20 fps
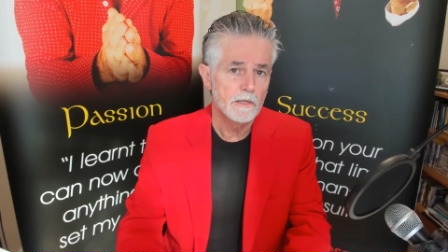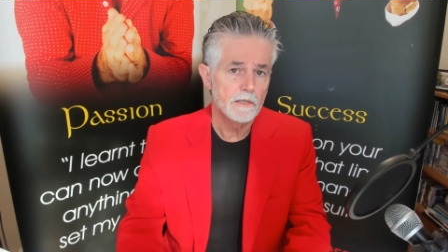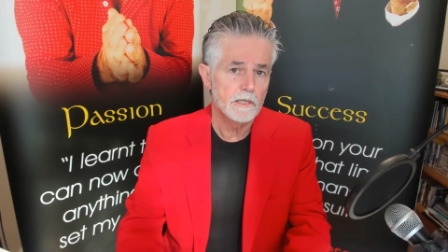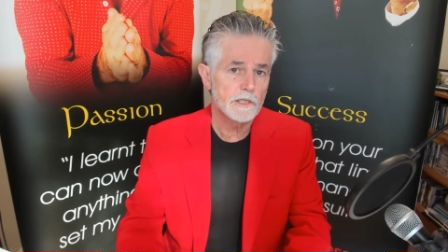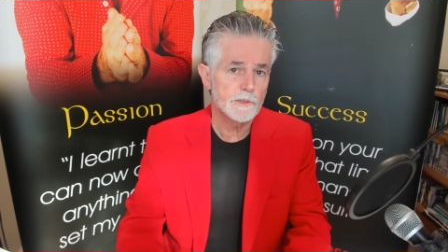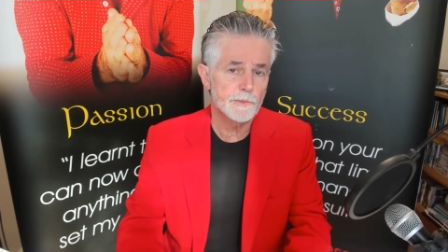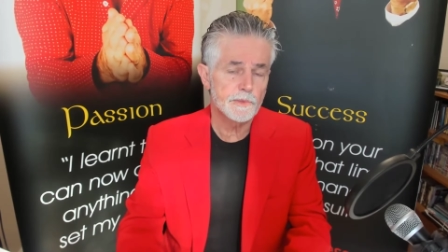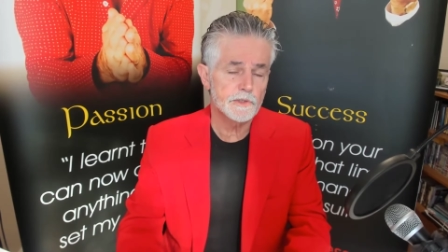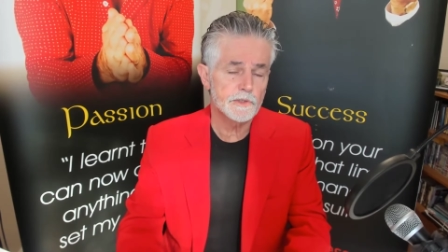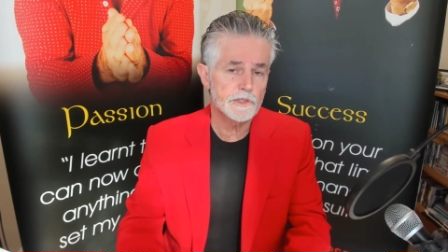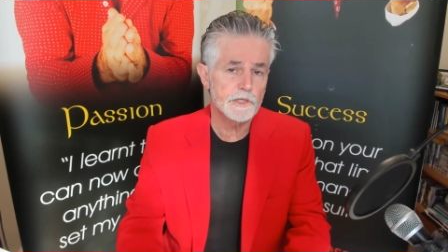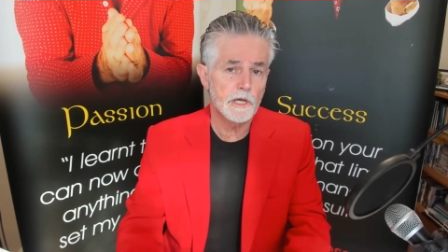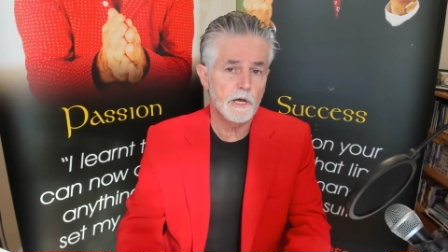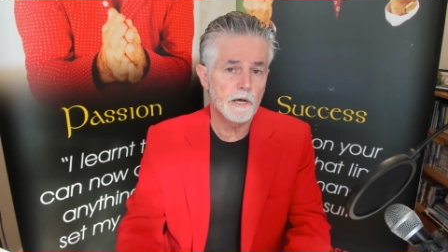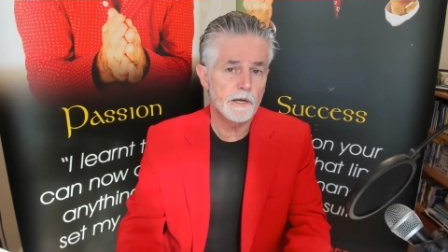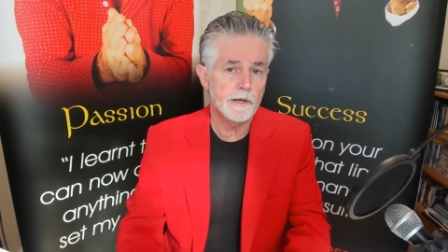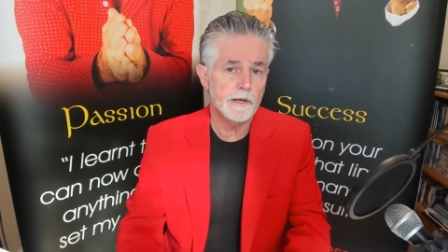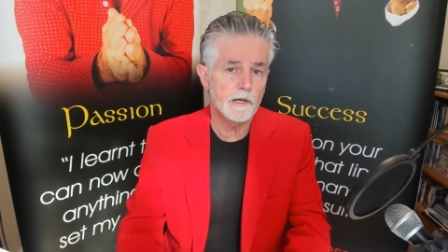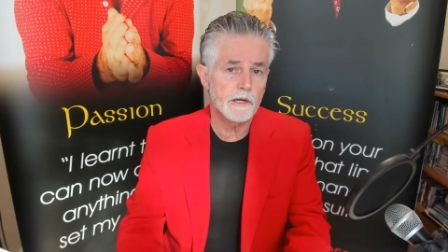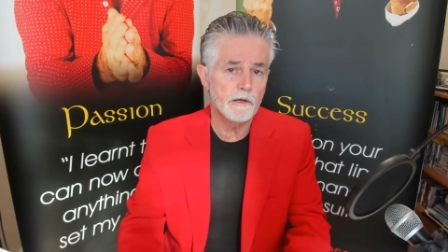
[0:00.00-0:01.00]
that's
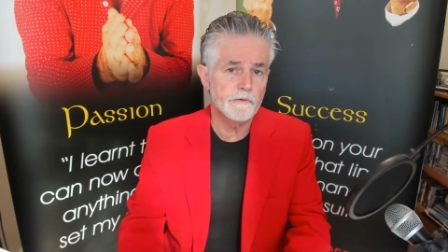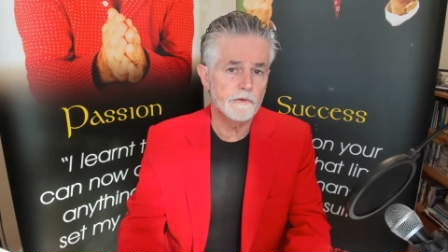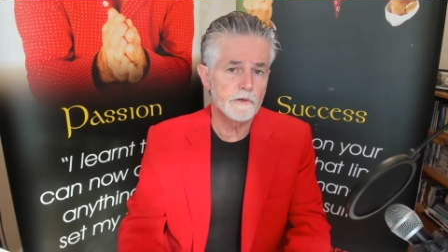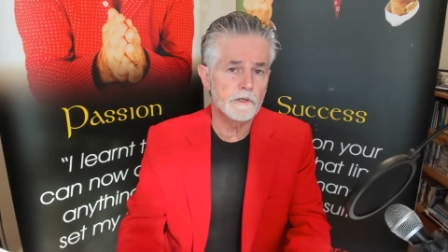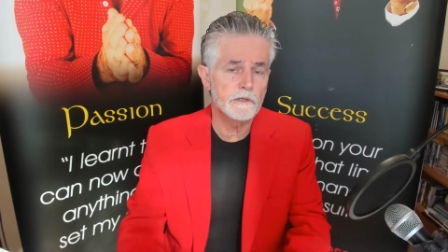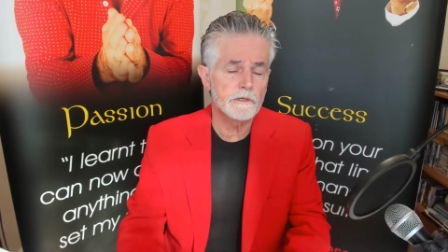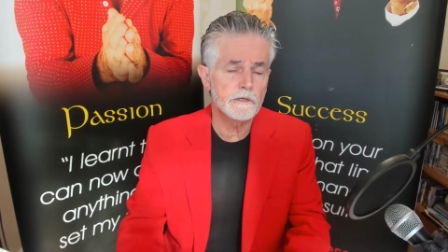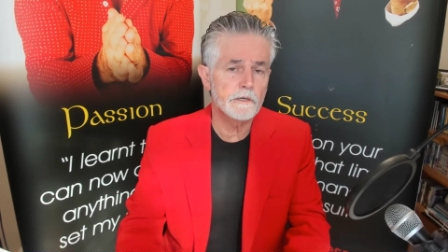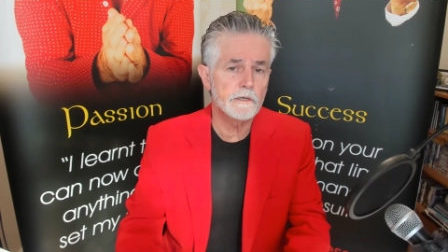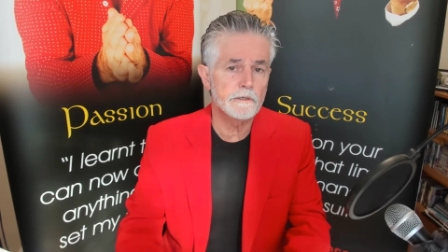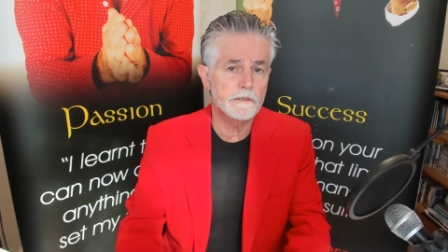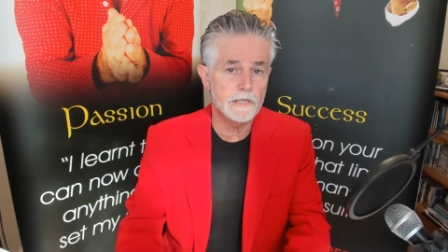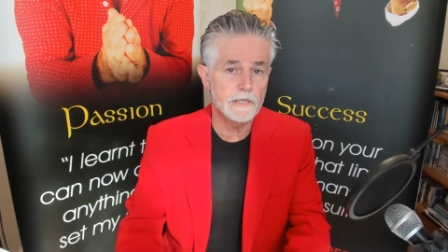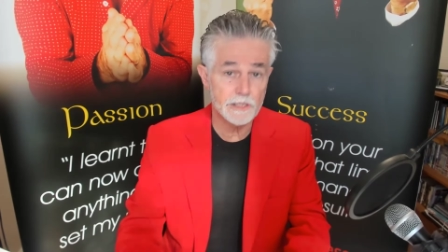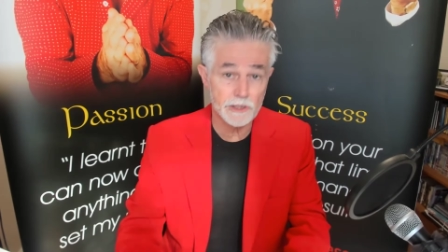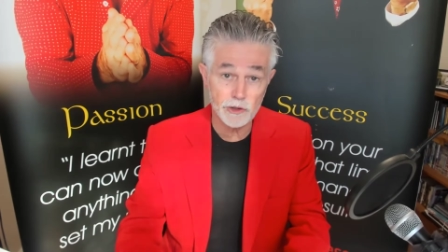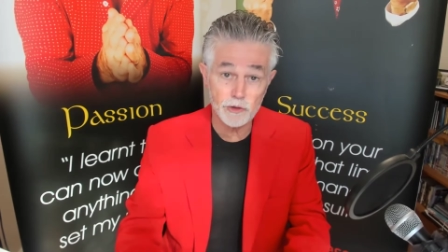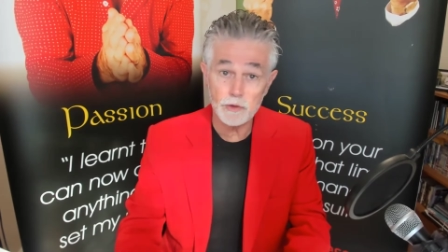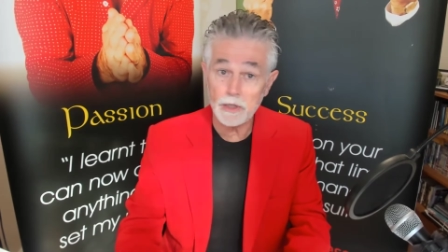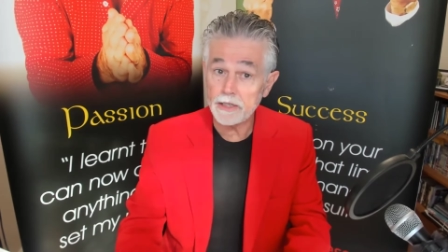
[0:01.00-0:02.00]
presided over the
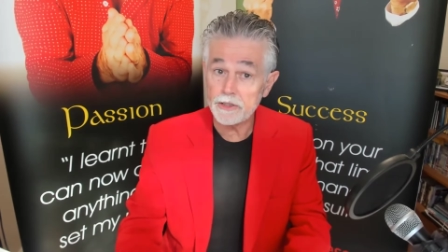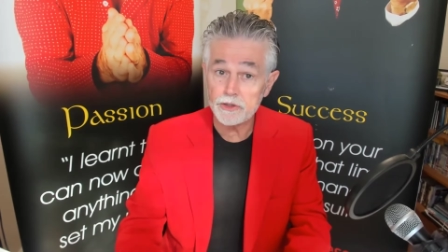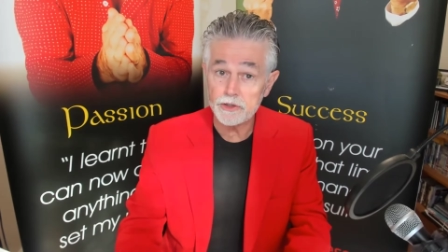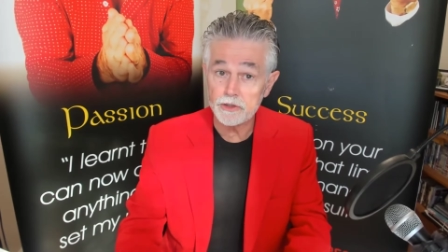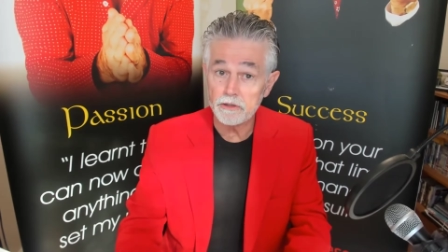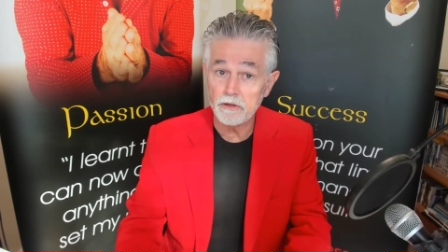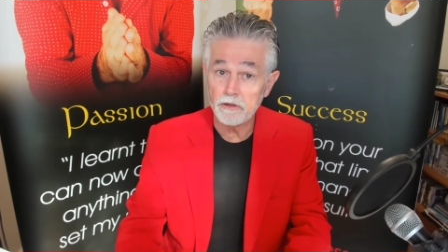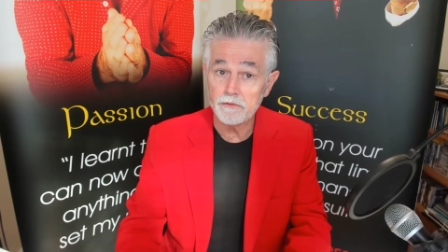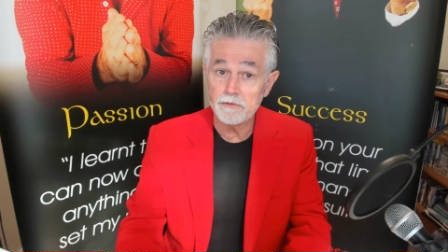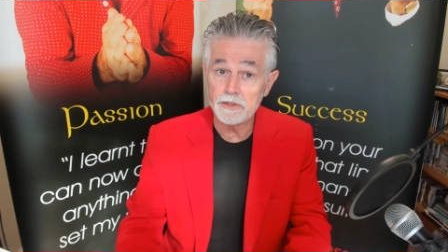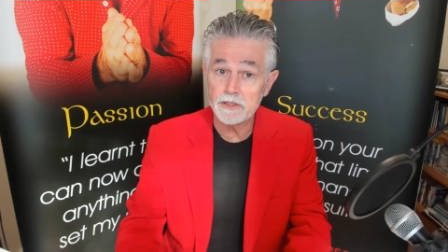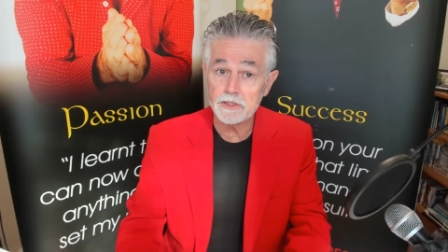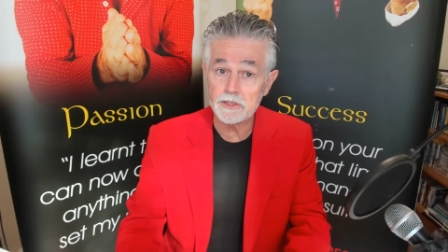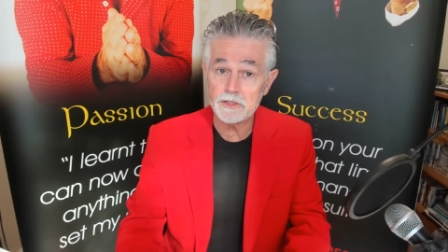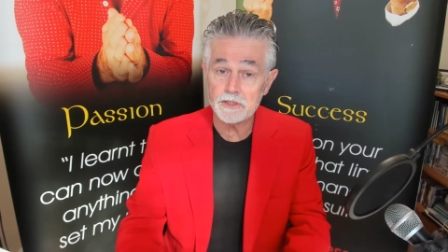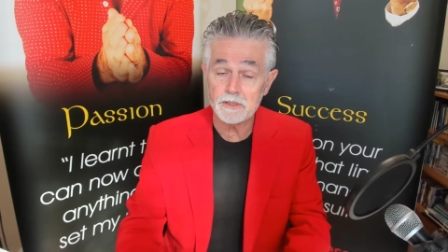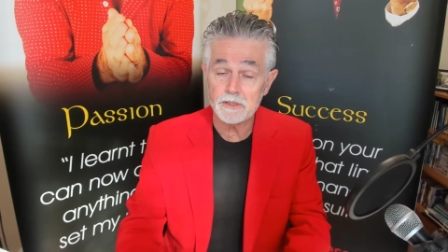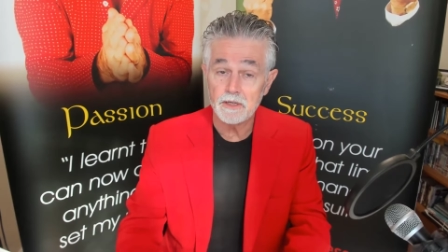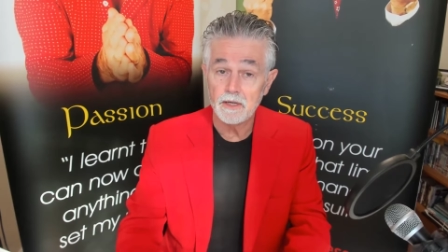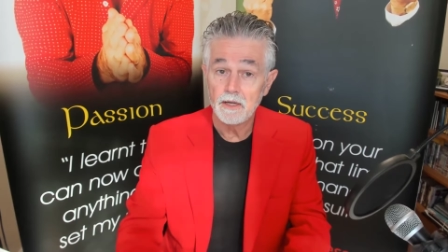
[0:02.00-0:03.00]
destruction of
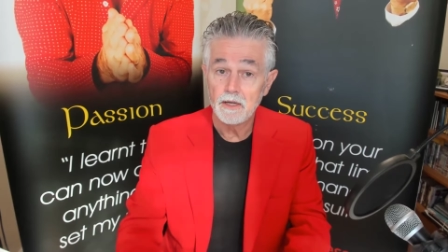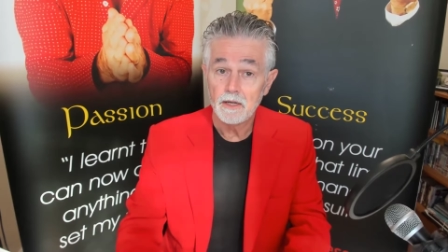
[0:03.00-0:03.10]
this